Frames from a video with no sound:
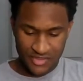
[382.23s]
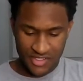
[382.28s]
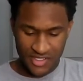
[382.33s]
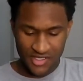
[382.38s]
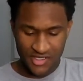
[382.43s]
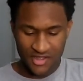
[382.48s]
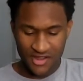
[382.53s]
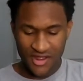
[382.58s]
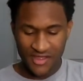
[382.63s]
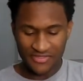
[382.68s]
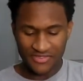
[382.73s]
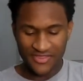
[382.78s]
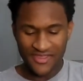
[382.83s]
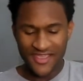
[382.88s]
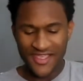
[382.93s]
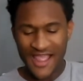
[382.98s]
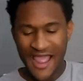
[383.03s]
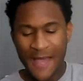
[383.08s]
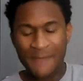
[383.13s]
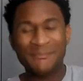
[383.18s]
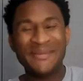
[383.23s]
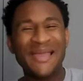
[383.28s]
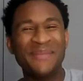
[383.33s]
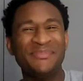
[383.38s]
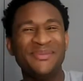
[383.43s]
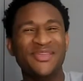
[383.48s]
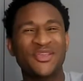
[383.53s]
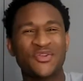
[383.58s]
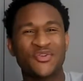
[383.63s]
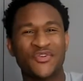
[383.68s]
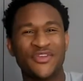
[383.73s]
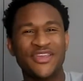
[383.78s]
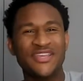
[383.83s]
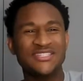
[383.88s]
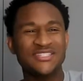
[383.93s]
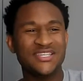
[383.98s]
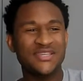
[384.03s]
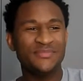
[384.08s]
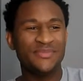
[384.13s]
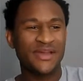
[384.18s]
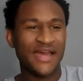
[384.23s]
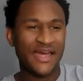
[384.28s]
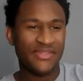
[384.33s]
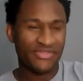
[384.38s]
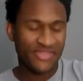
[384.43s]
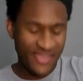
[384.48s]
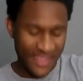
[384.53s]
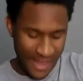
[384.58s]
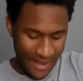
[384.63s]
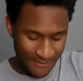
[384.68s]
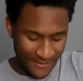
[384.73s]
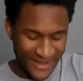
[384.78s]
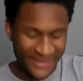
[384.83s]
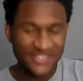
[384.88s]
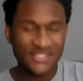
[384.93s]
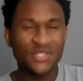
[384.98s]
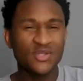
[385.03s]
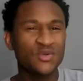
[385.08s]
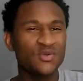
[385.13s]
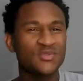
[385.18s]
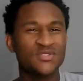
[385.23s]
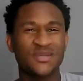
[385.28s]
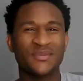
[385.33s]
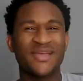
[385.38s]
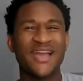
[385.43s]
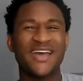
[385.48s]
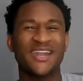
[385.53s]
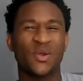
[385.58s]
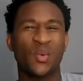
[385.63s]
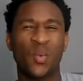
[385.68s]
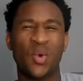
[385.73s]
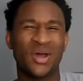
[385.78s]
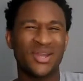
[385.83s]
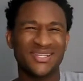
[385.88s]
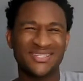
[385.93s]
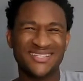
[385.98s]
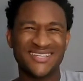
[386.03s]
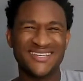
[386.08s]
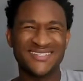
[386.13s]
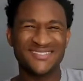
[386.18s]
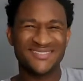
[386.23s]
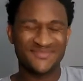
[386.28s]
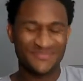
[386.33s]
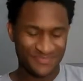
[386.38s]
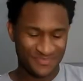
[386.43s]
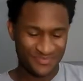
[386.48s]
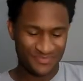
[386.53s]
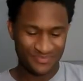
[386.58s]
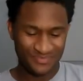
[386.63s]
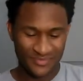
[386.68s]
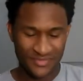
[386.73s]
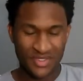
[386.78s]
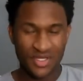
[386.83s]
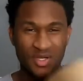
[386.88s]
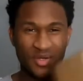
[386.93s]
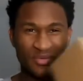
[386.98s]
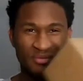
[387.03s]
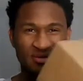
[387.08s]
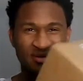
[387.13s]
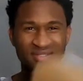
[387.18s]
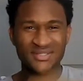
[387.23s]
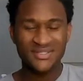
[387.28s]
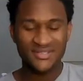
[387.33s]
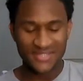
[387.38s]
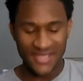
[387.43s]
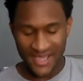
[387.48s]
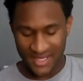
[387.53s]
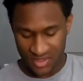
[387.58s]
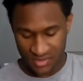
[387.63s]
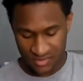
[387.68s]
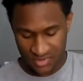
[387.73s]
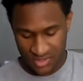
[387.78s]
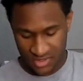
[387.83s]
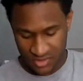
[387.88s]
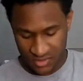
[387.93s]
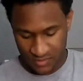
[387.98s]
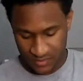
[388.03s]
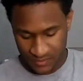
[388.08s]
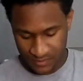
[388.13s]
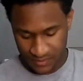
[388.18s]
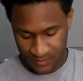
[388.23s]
And y'all, I think I might be crazy, but I think I might do some kind of water test on these. I don't know.